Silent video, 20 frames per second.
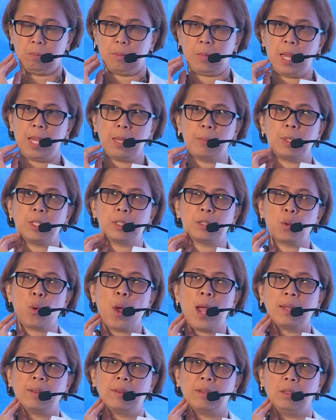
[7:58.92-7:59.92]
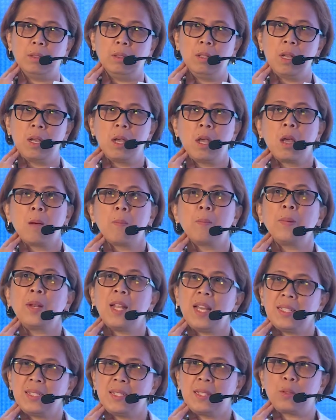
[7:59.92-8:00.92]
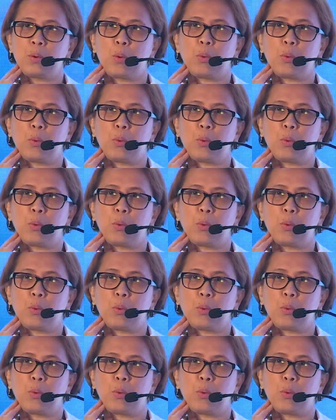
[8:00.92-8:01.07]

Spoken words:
able to handle, plus